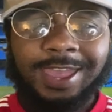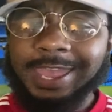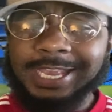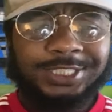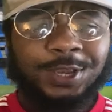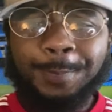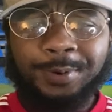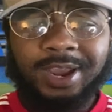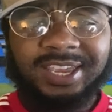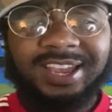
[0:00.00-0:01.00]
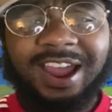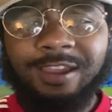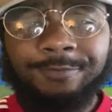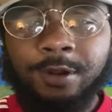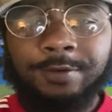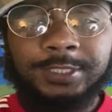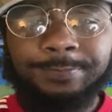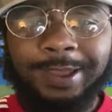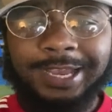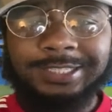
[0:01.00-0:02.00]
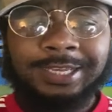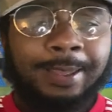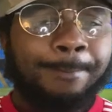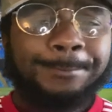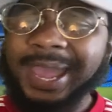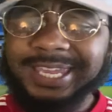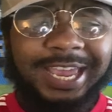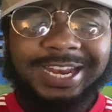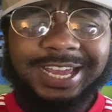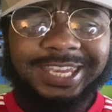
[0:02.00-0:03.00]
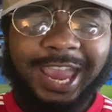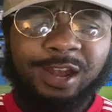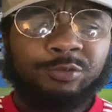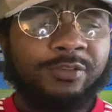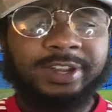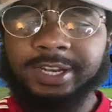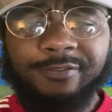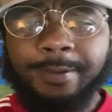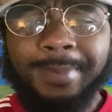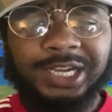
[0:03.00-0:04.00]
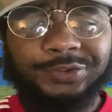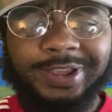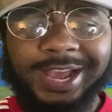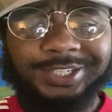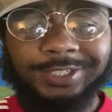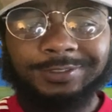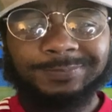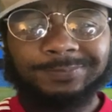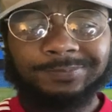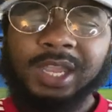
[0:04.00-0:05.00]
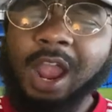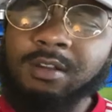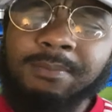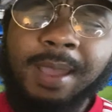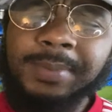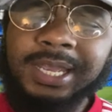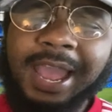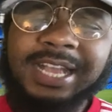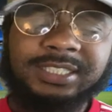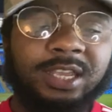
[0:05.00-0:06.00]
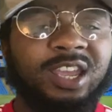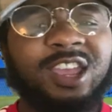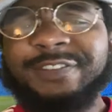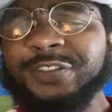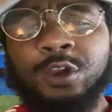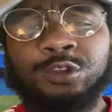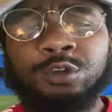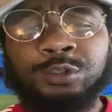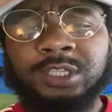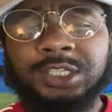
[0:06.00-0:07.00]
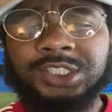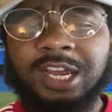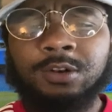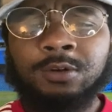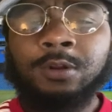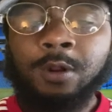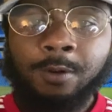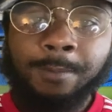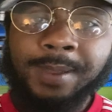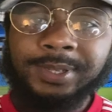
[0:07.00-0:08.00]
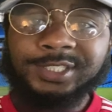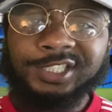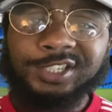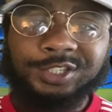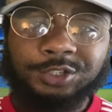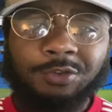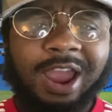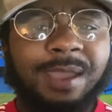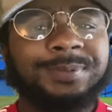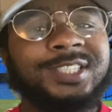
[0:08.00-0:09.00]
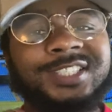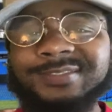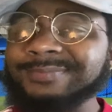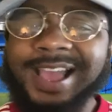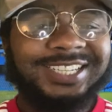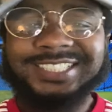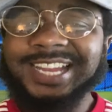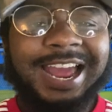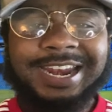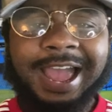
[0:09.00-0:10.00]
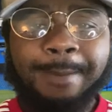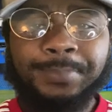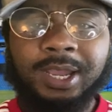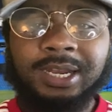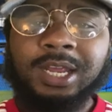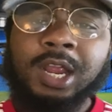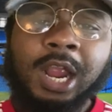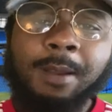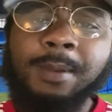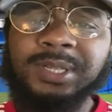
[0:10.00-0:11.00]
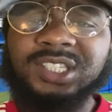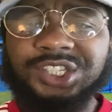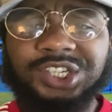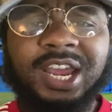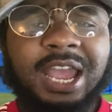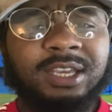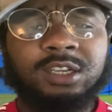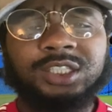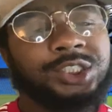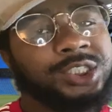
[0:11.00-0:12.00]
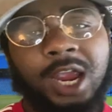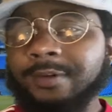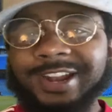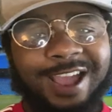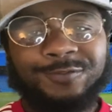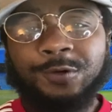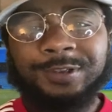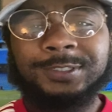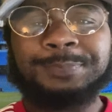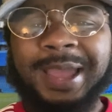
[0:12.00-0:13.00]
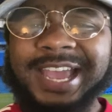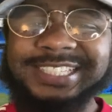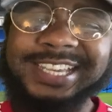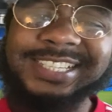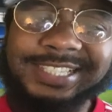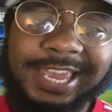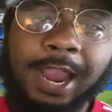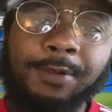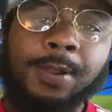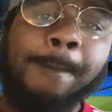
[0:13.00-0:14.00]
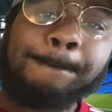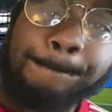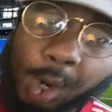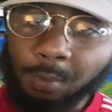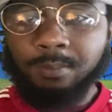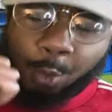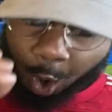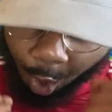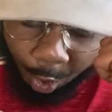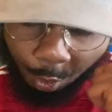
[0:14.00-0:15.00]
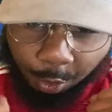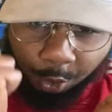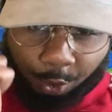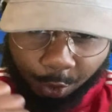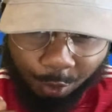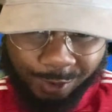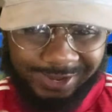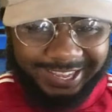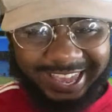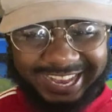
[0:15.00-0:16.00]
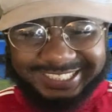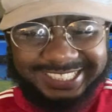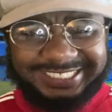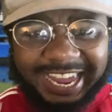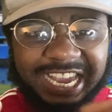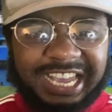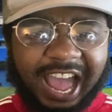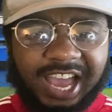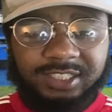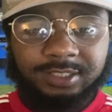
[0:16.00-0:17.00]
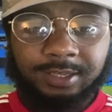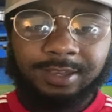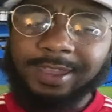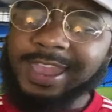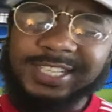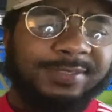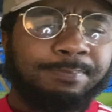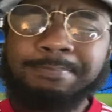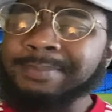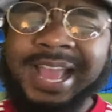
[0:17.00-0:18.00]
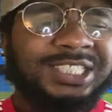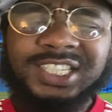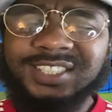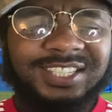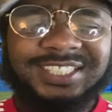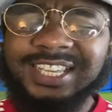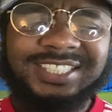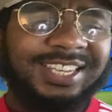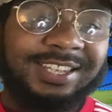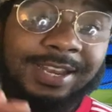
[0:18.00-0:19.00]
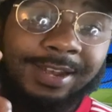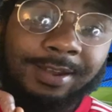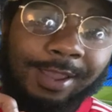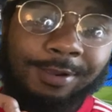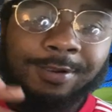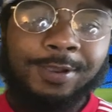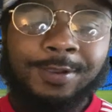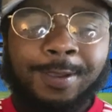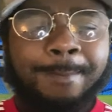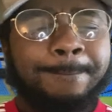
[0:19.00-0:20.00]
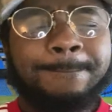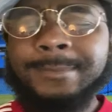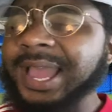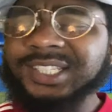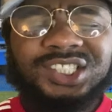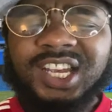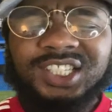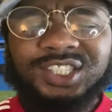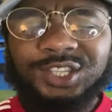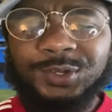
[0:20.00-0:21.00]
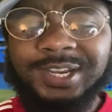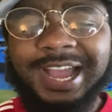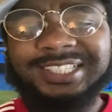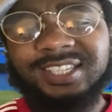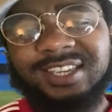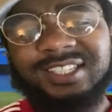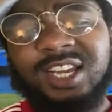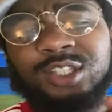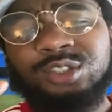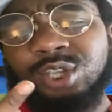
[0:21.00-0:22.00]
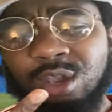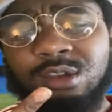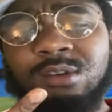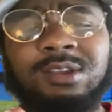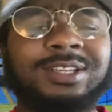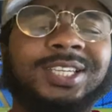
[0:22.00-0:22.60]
It's your boy, Ivory Spice, back at it again with another match reaction. And remember guys, if you're new to this channel, remember to subscribe, smash that like button, and remember to share, because sharing Ivory and Spice is caring. Woo! And today guys, it's Manchester City 0, Manchester United 2.